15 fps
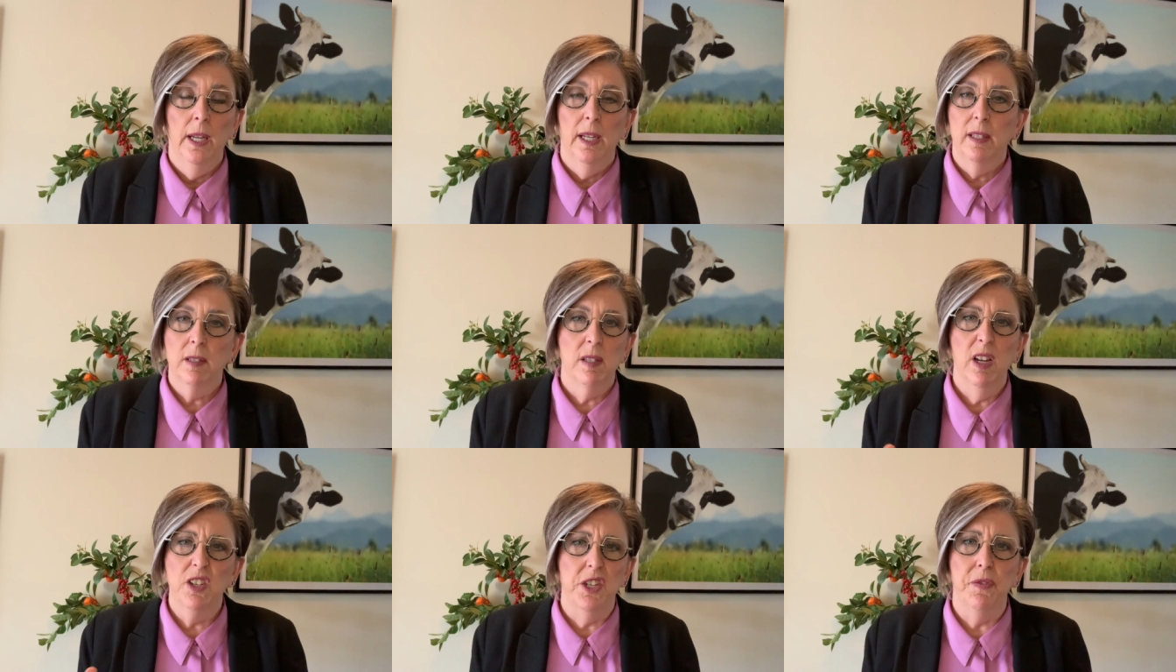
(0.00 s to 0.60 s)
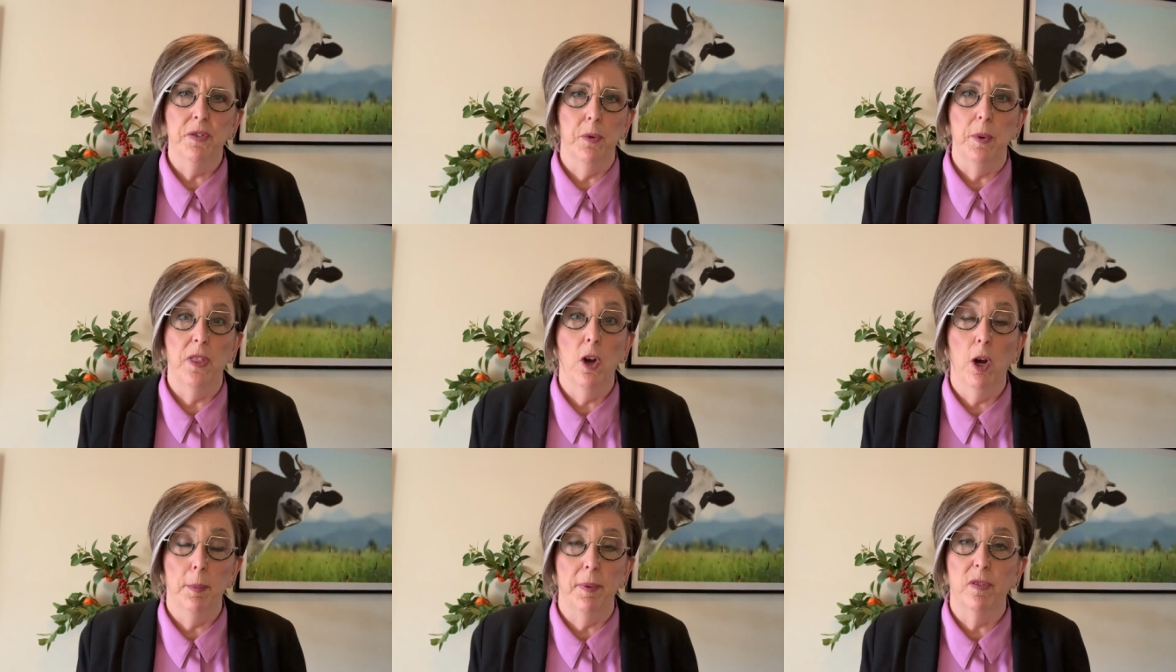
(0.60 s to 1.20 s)
It's no different with
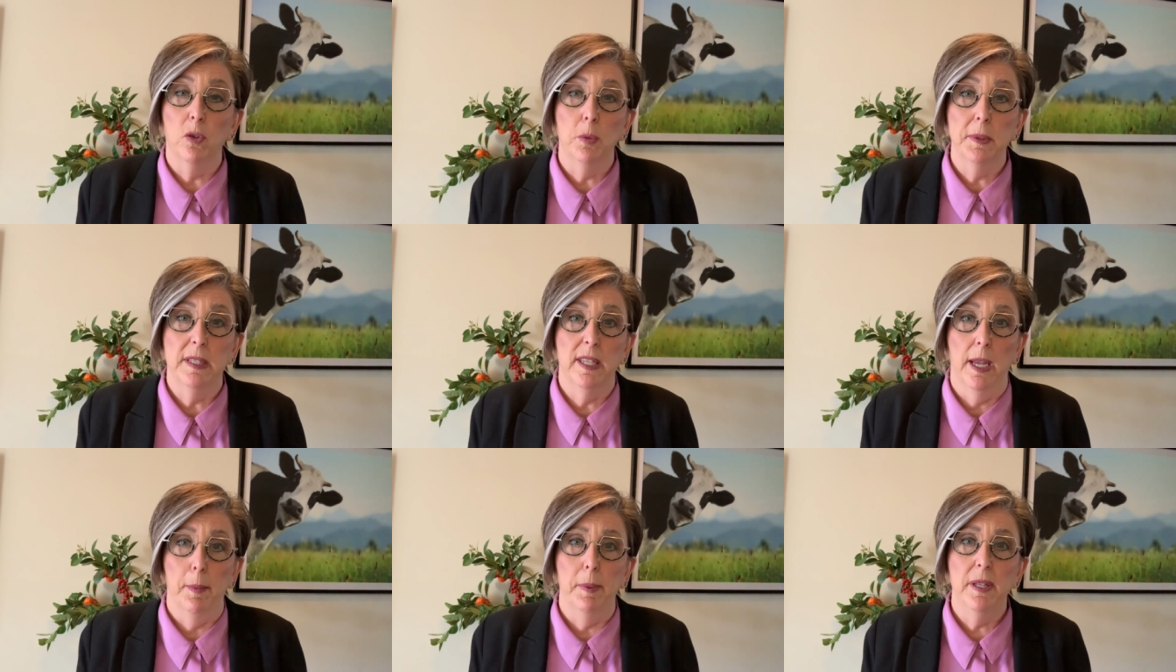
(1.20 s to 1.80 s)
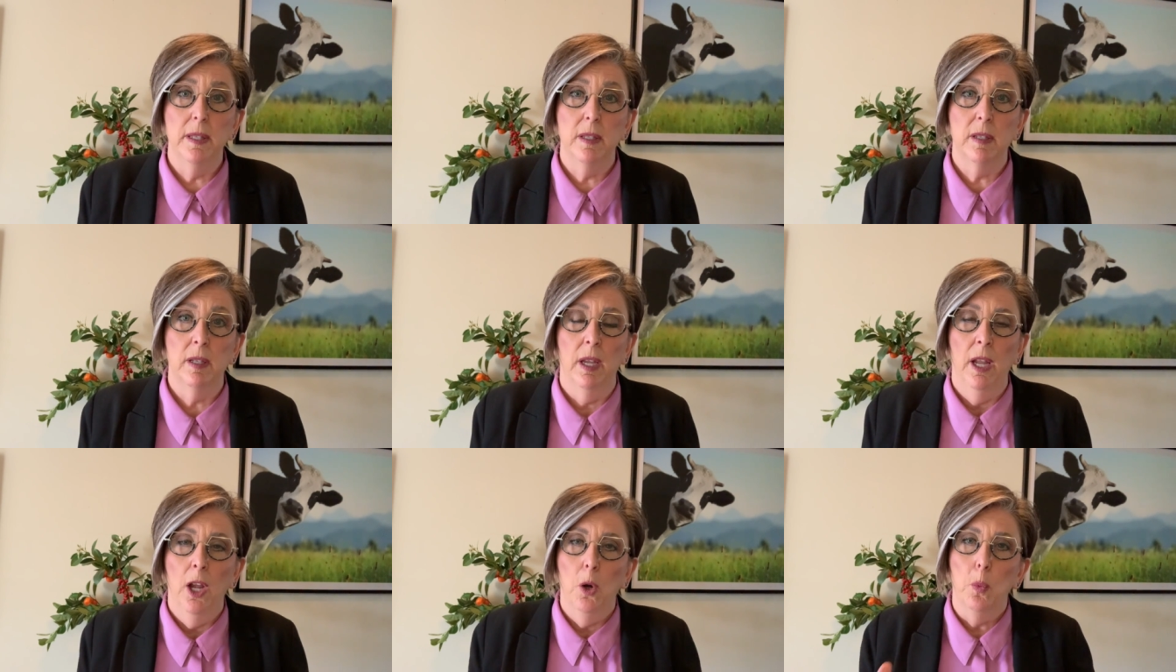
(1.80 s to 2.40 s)
high performance habits.
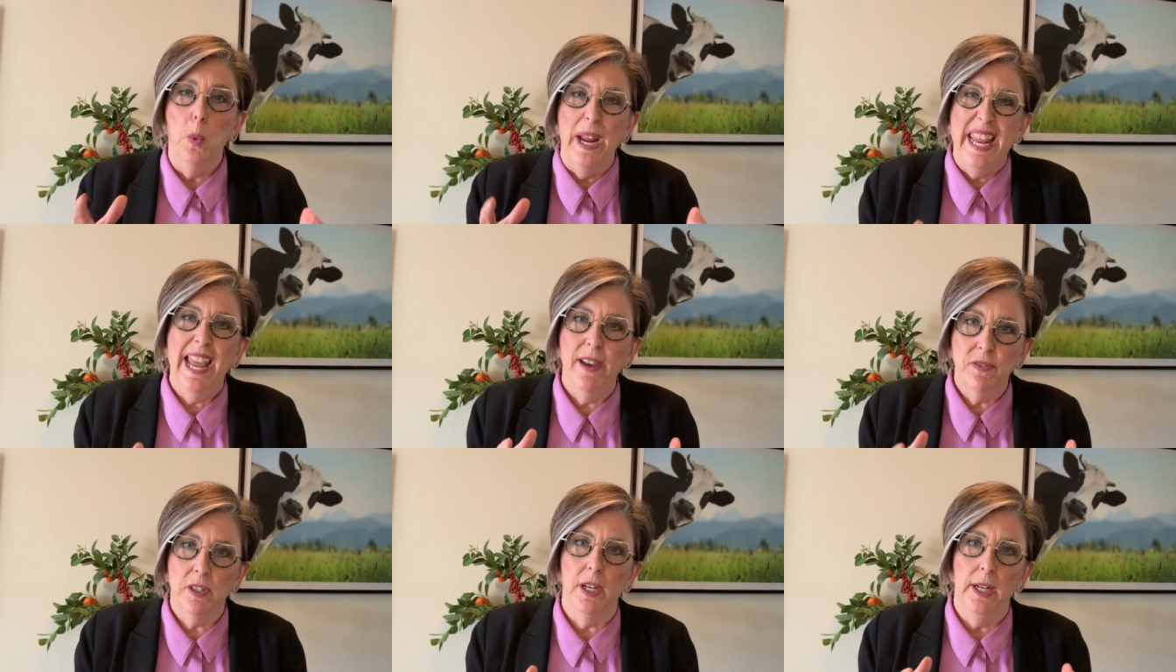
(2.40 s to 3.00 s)
We have to